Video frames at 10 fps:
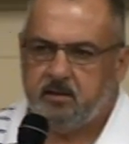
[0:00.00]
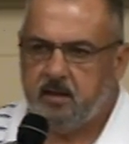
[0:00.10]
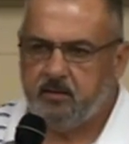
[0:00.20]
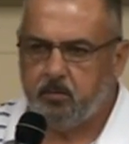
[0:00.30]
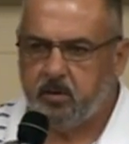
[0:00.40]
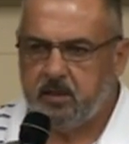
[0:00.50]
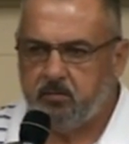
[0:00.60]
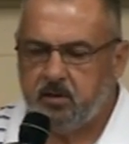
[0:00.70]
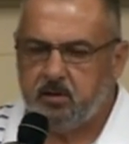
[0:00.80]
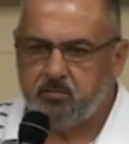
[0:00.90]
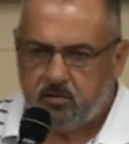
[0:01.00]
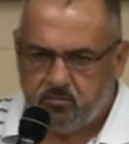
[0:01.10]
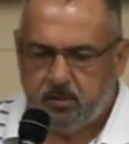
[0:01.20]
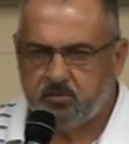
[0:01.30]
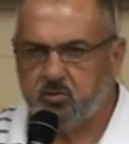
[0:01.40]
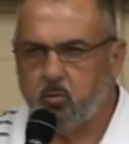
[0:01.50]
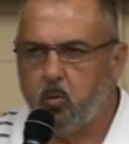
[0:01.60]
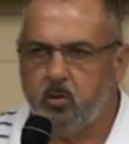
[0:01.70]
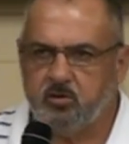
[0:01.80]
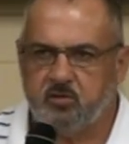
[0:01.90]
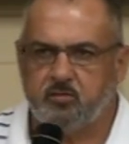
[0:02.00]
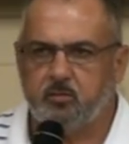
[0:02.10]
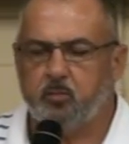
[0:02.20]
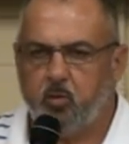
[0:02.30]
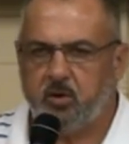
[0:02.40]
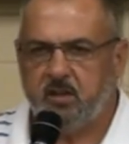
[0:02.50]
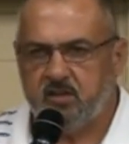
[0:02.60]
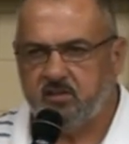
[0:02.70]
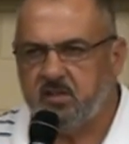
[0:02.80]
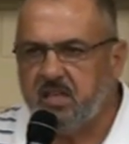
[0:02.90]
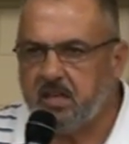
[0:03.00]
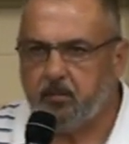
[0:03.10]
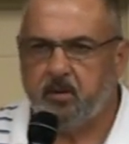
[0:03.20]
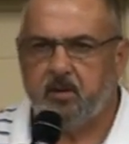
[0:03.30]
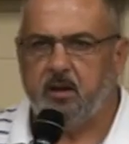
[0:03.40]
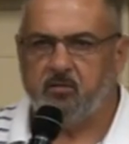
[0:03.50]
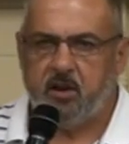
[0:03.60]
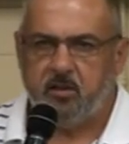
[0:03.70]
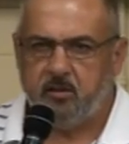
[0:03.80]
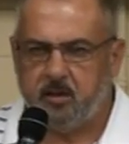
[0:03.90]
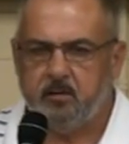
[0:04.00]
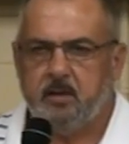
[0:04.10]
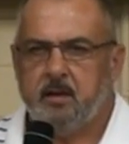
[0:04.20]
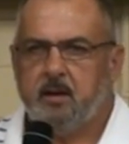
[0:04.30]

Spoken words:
everybody reaps the rewards of working as a team rather than